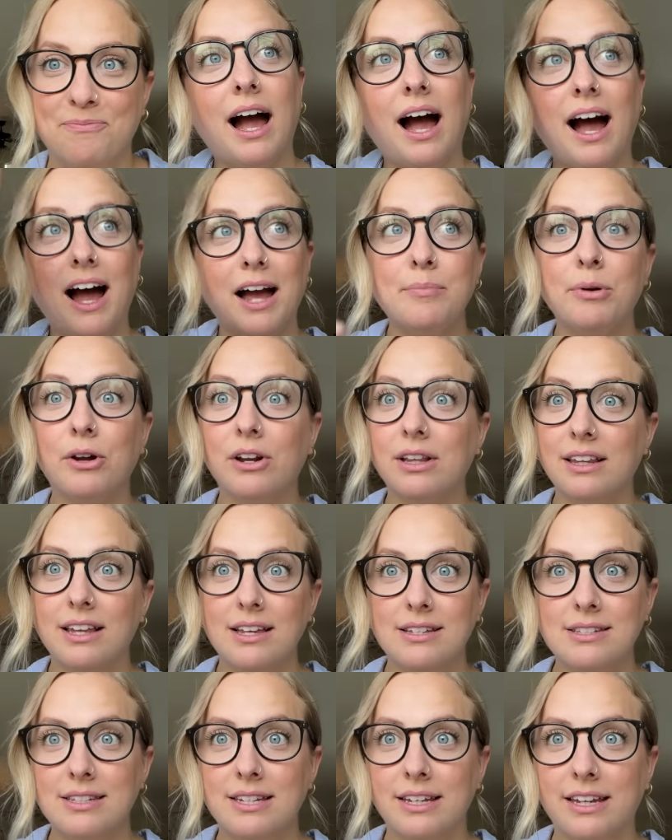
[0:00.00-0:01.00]
I put a
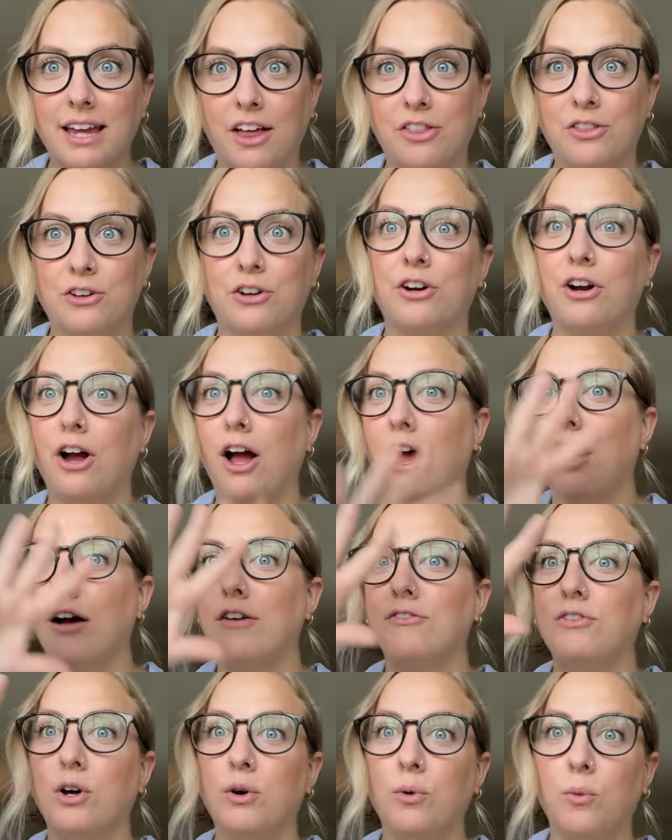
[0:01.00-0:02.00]
list together
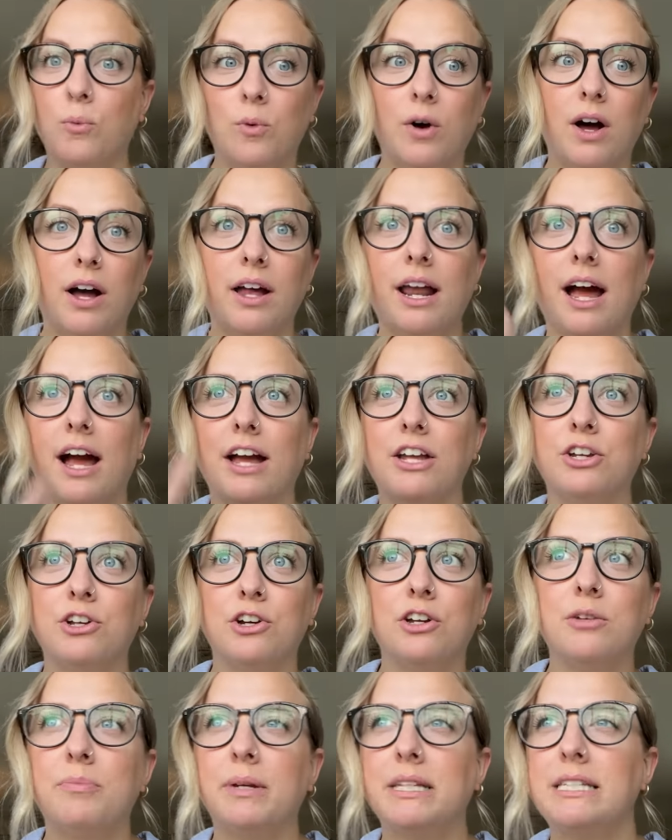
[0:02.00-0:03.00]
of what I
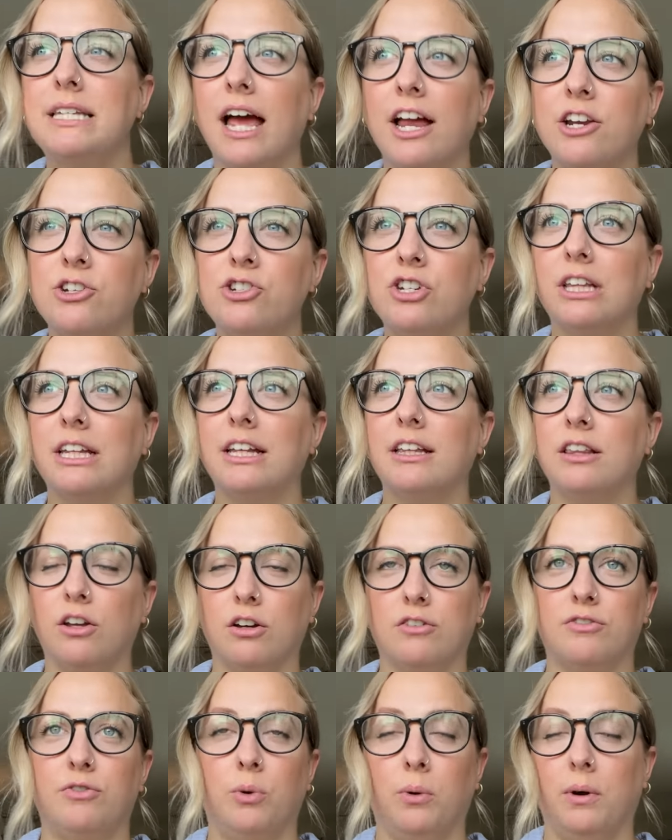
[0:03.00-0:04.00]
could potentially
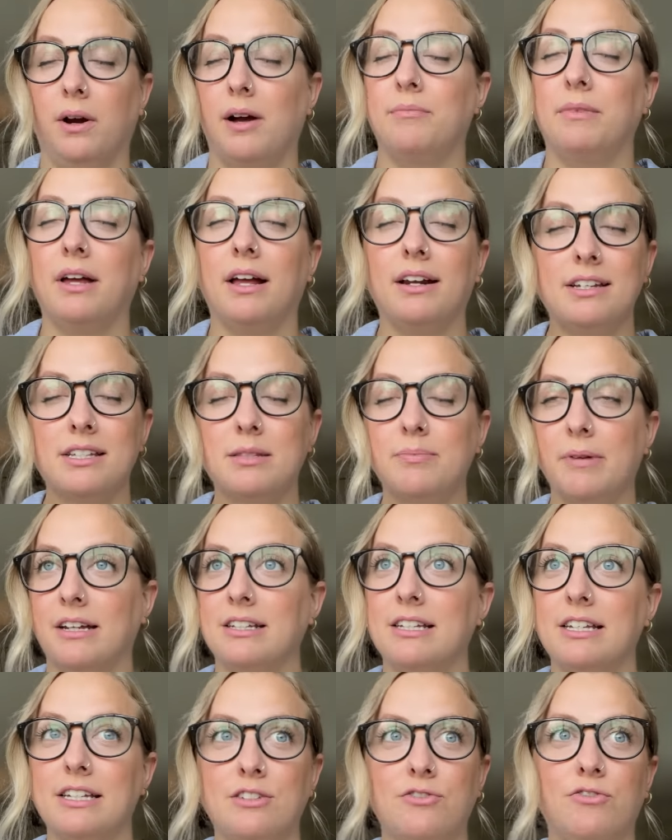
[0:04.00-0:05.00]
look for. I'm not
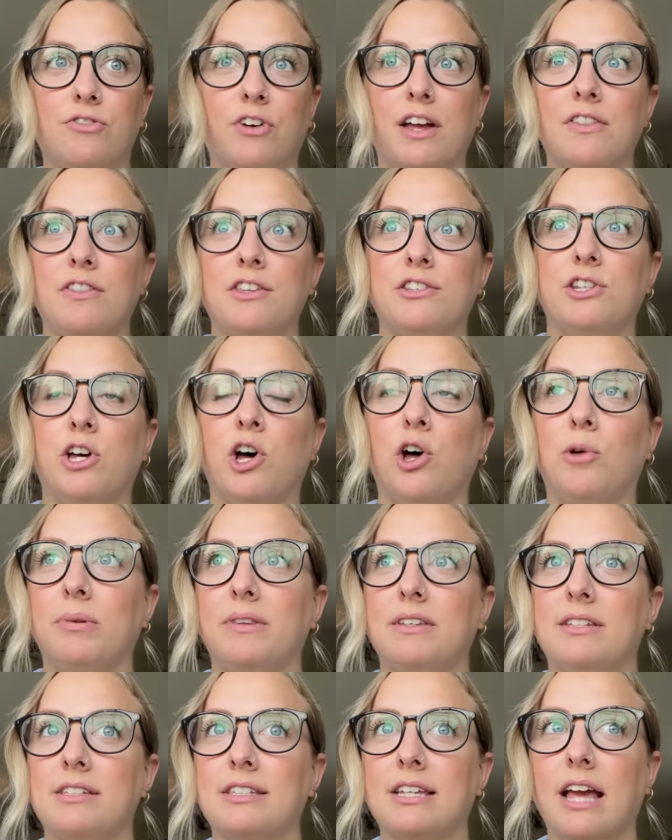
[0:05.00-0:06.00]
expecting to find this all,
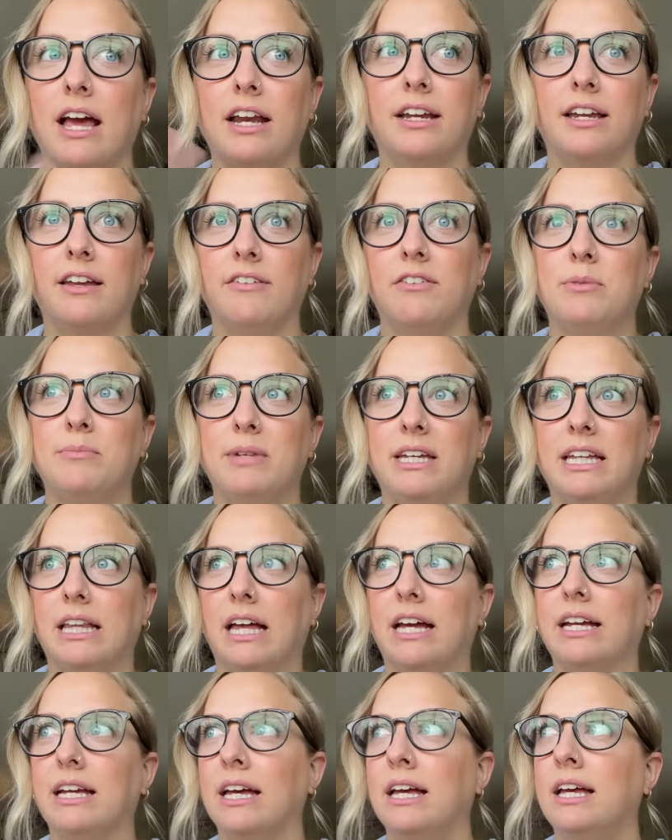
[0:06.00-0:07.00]
but this is kind of giving me
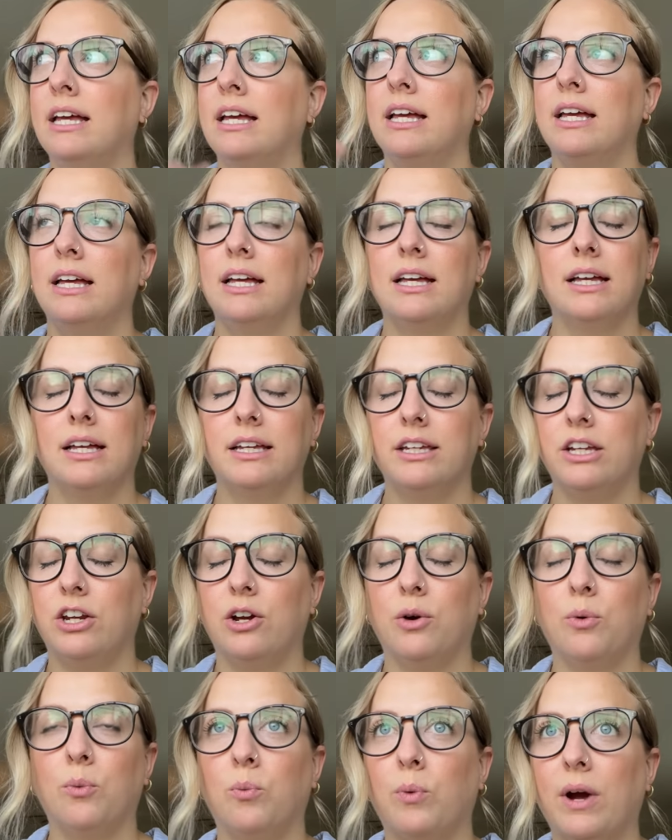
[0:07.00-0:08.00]
like, you
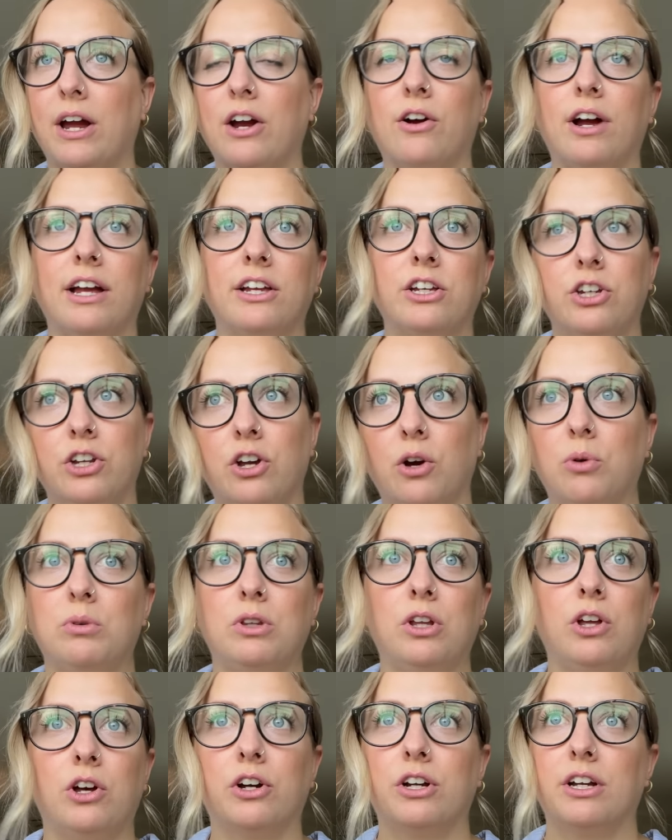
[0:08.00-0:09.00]
know, where I could go
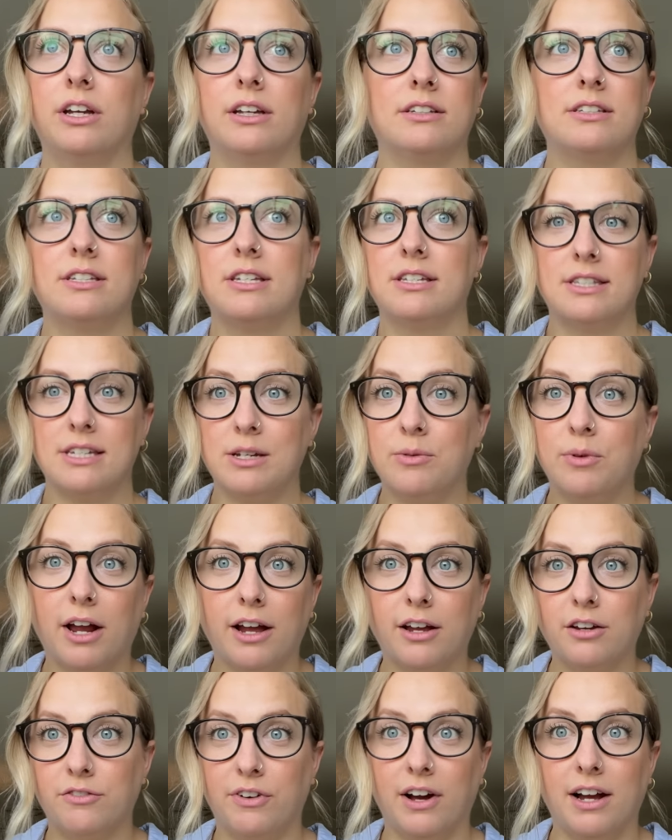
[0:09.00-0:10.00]
look to see what
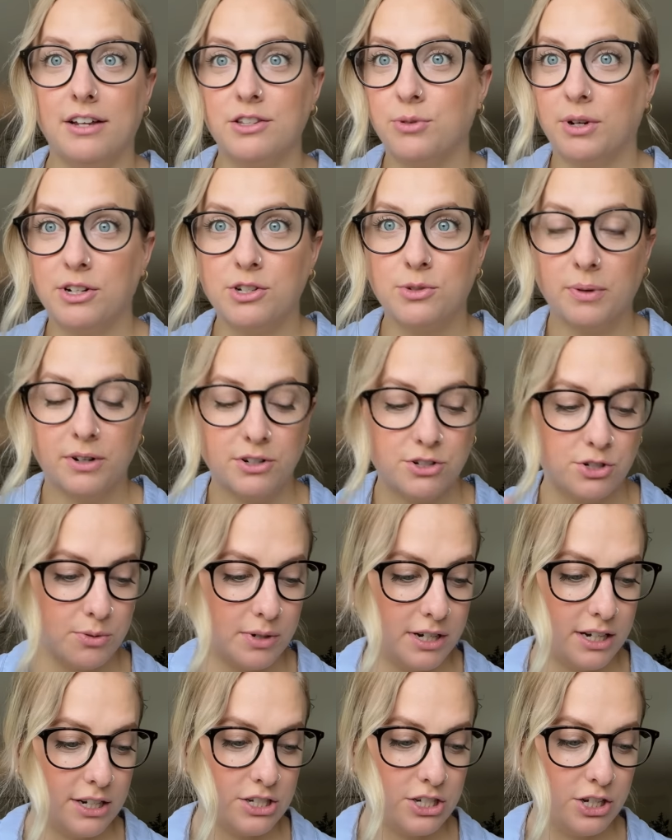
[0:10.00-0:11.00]
I could find. So I just wanted to
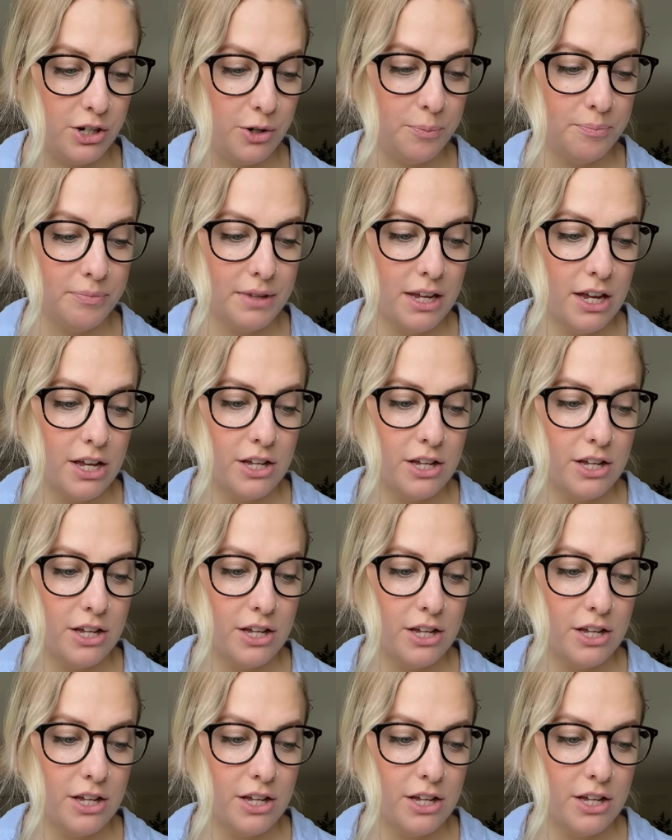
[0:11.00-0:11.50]
read it to you.